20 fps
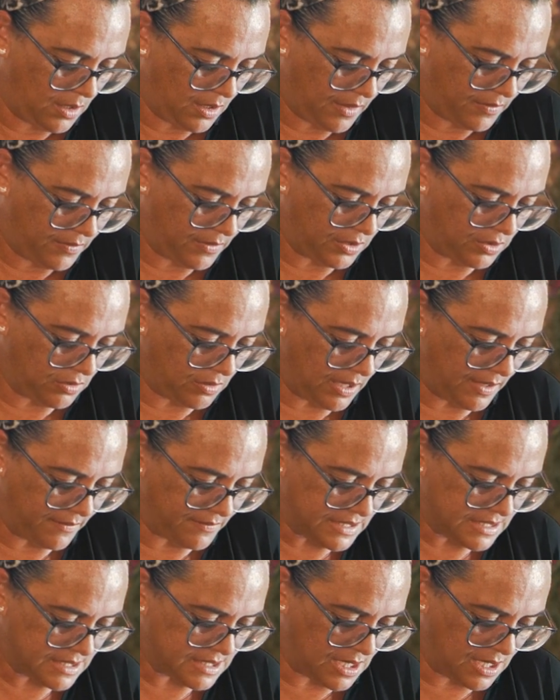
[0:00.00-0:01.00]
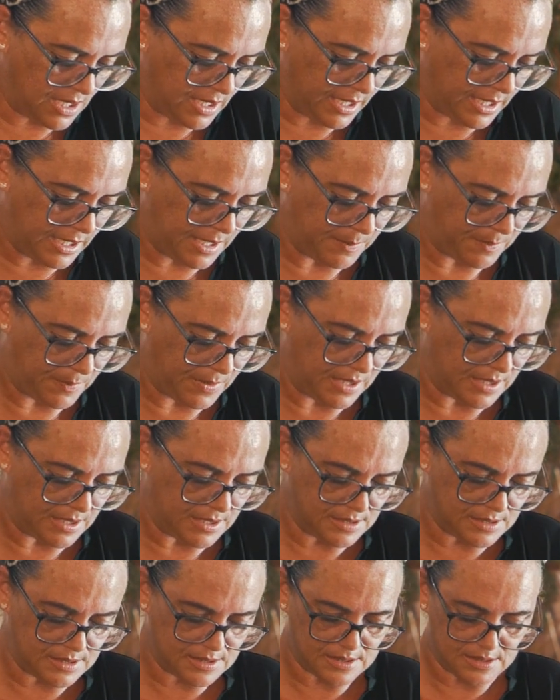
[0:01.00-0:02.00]
And then you'll have a tiny
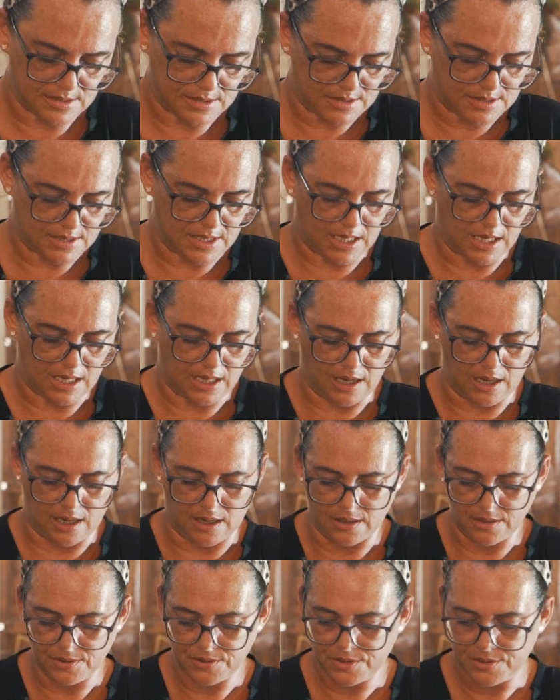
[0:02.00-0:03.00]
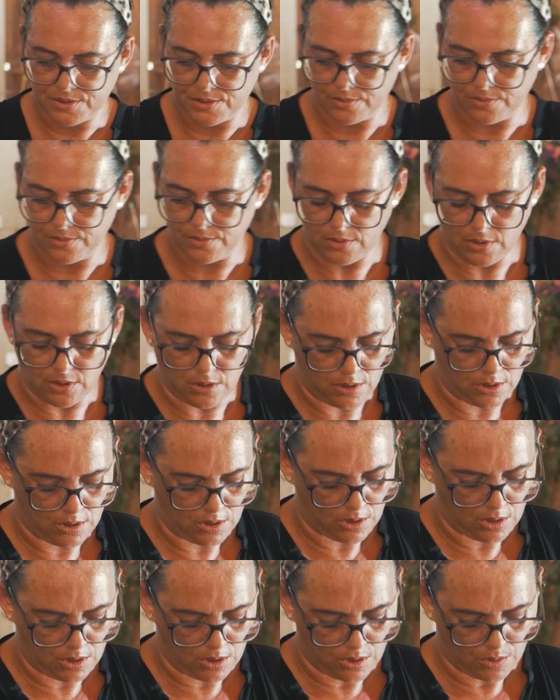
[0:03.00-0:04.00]
piece sticking out
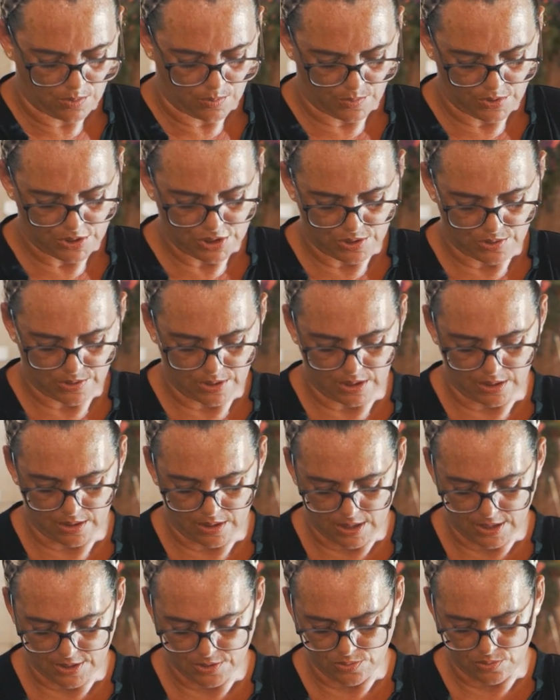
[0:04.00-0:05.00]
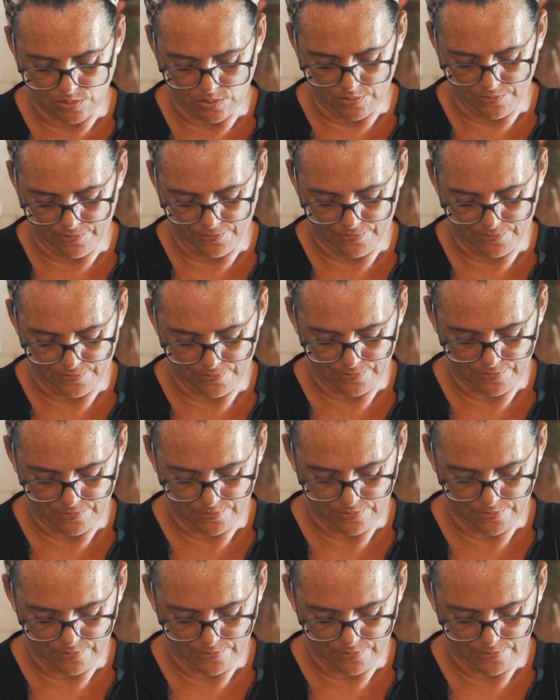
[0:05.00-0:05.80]
which you can cut off.